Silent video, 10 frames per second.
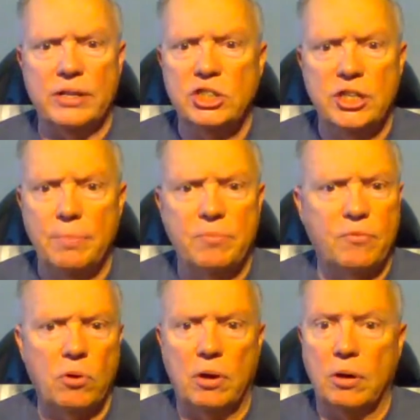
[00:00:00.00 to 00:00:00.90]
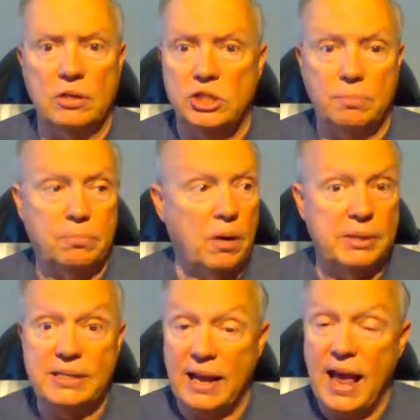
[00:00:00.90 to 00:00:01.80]
already shipped. 4 are going to ship
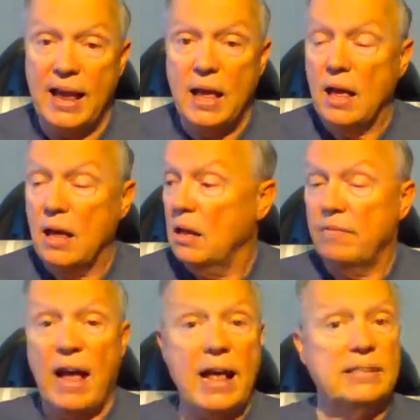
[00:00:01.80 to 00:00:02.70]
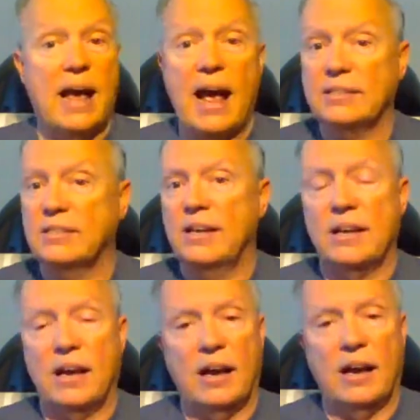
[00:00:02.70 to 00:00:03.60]
probably today.
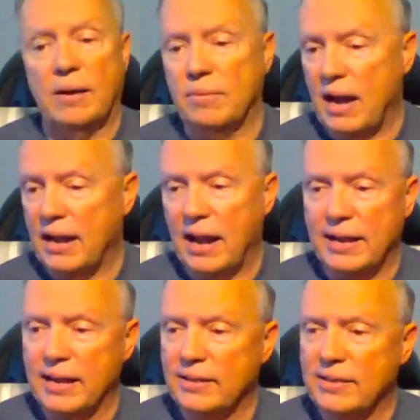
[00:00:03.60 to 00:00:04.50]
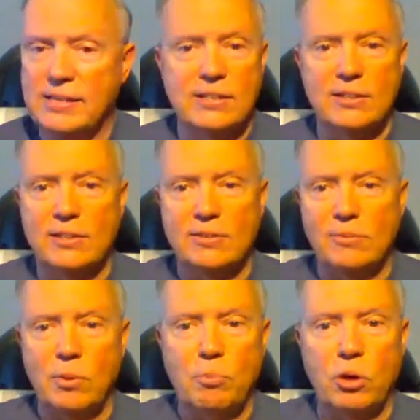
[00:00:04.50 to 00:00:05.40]
Fantastic. I get these little
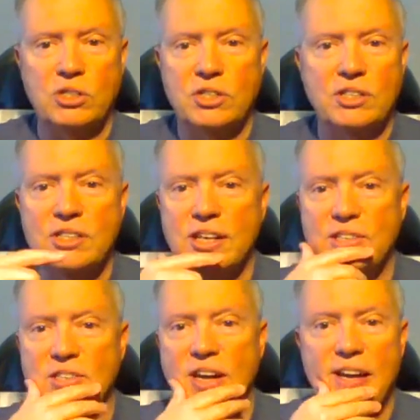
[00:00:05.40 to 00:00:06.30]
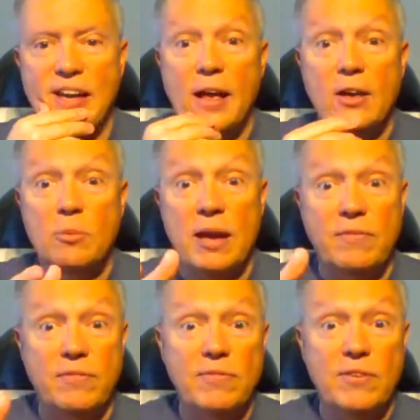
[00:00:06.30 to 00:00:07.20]
reports and it says you
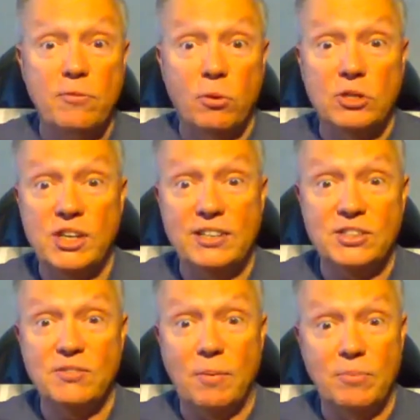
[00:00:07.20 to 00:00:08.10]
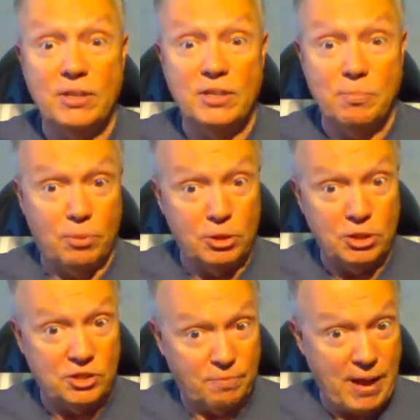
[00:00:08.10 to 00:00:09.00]
made 54 cents from the
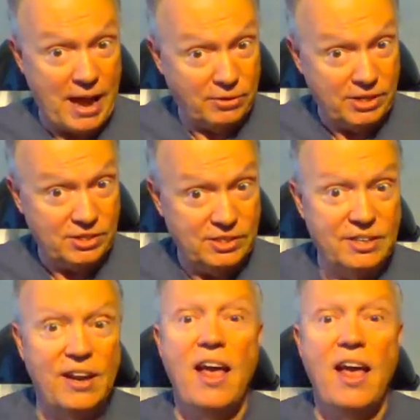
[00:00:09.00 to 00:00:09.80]
purchase of batteries,